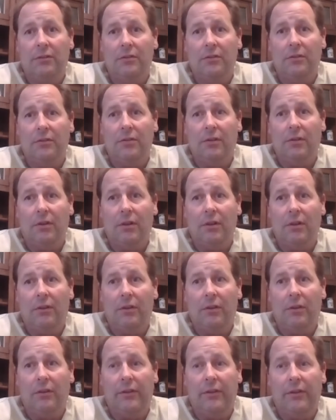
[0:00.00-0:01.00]

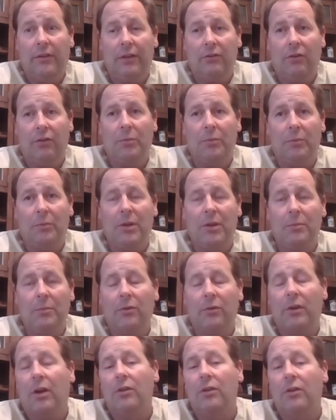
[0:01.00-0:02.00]
That group of people,
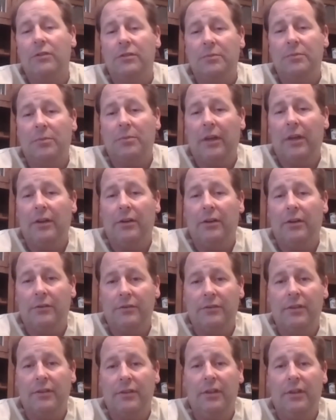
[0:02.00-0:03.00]
coaches,
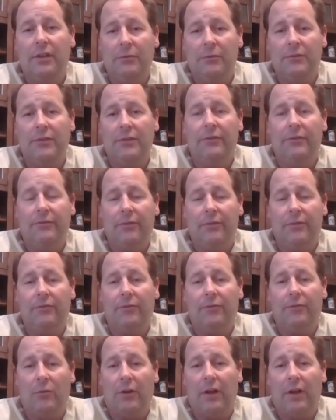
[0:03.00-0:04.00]
players, it was different
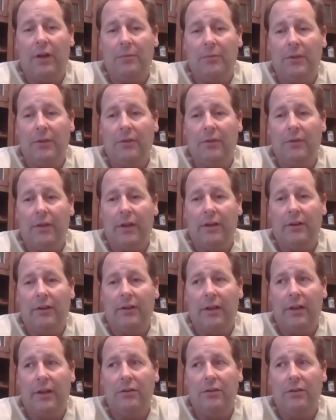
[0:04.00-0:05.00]
from what I'd been around,
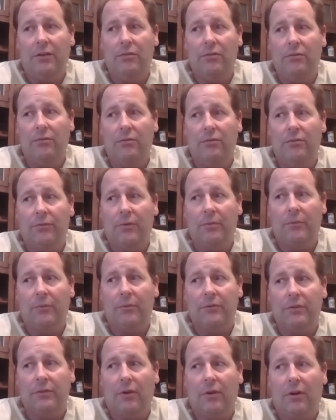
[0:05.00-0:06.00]
and I knew from the
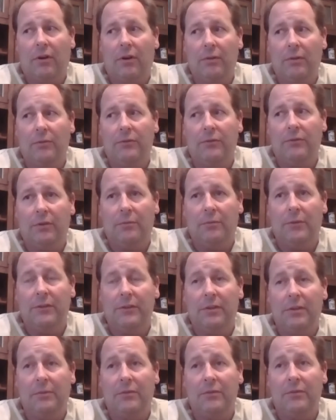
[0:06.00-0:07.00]
start it was going to be
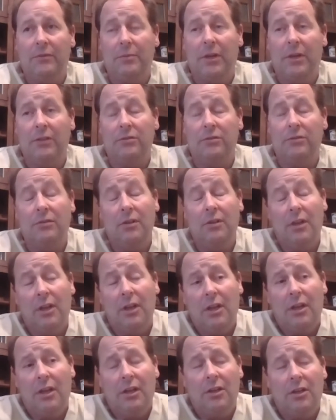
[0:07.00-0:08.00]
something special.
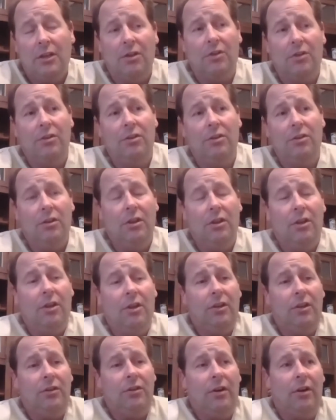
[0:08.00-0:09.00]

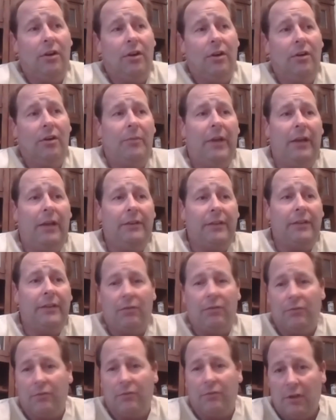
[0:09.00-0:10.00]
You'd heard about
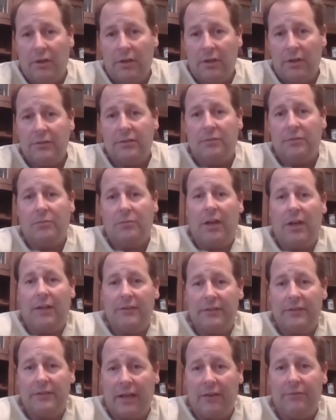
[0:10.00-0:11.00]
Tyrone Rush and Brian
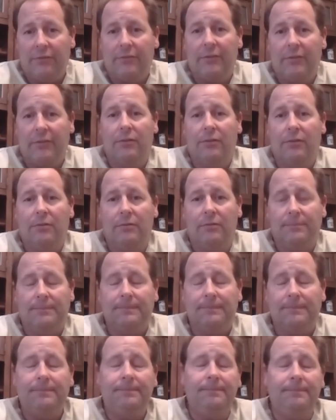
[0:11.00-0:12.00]
Satterfield,
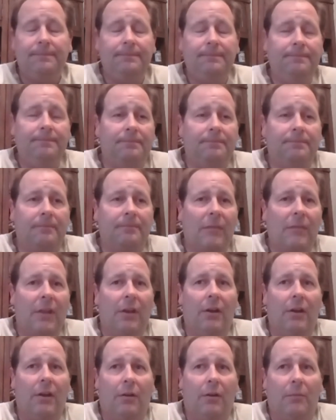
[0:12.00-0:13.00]

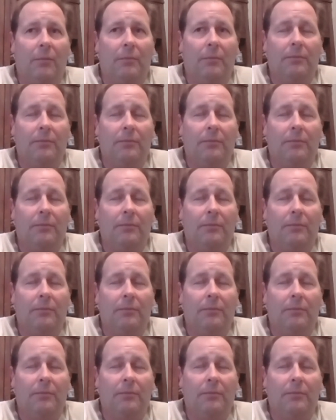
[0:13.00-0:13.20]
and